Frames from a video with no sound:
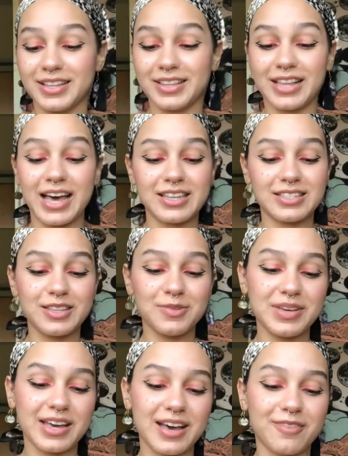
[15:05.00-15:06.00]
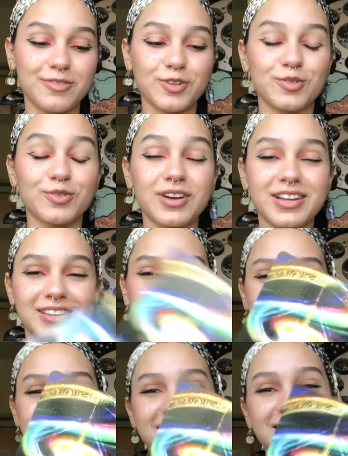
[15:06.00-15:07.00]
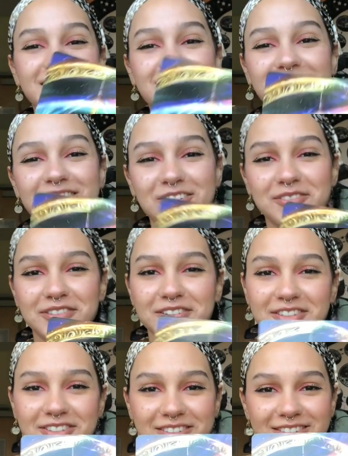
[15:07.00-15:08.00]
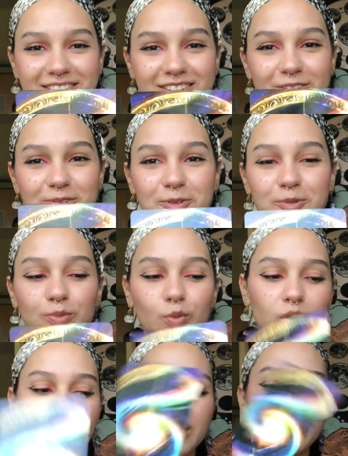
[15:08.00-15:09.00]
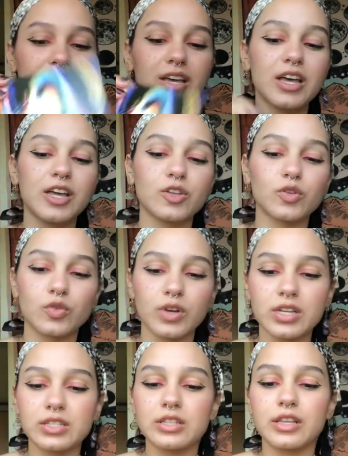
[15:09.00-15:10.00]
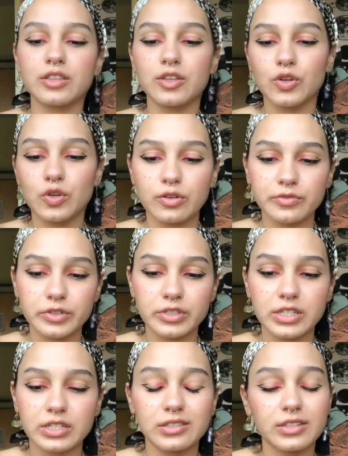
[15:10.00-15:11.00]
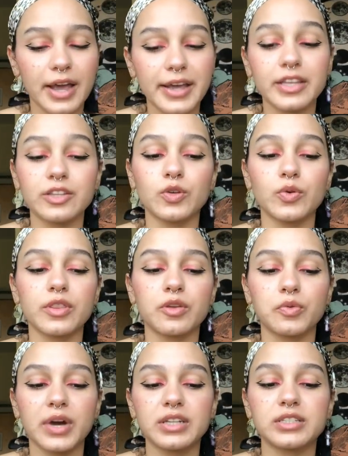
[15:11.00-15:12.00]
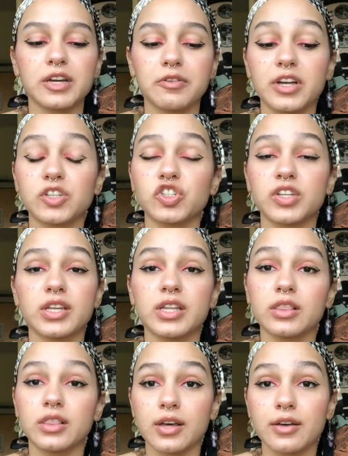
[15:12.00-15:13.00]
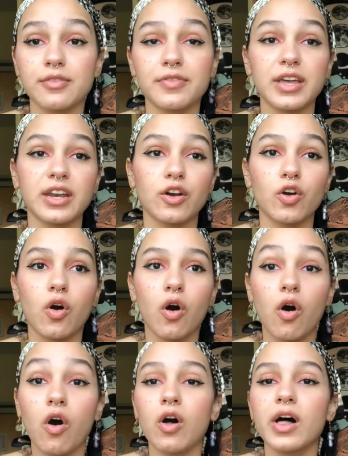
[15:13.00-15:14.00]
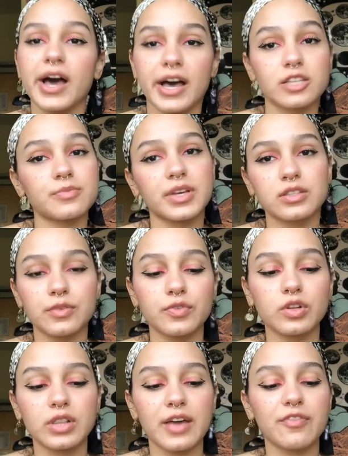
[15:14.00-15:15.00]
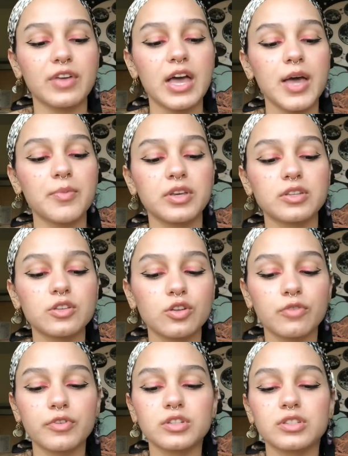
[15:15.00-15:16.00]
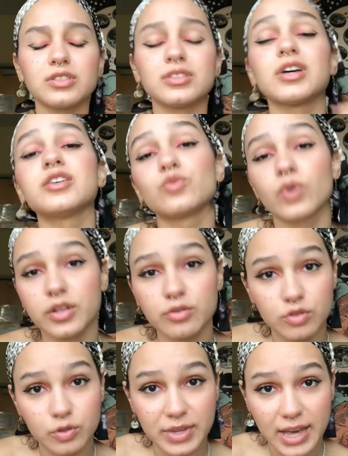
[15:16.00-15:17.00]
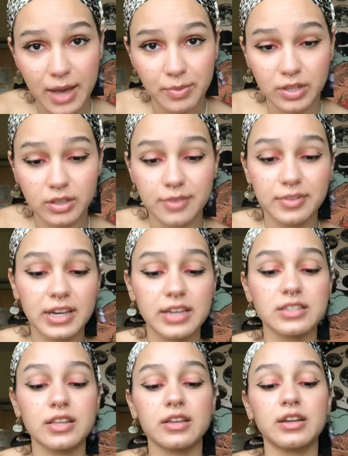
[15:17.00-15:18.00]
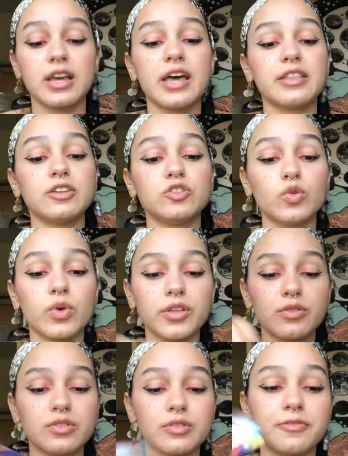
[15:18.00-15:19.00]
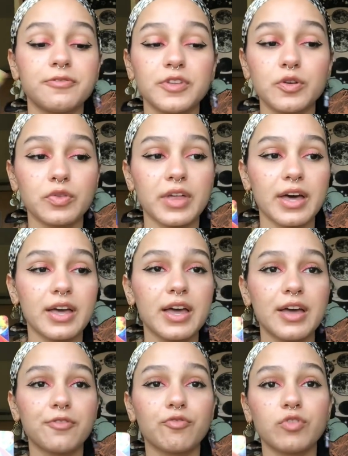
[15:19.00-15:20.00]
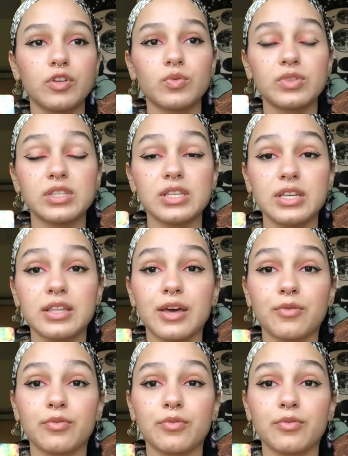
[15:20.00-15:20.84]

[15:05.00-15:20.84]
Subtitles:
Lastly, we have trust the universe. Group 1. Trust that the universe is guiding you in the right direction in love and in all aspects of your life. Because the universe does want you to be happy in love. Like I said, they do want you to feel that frequency,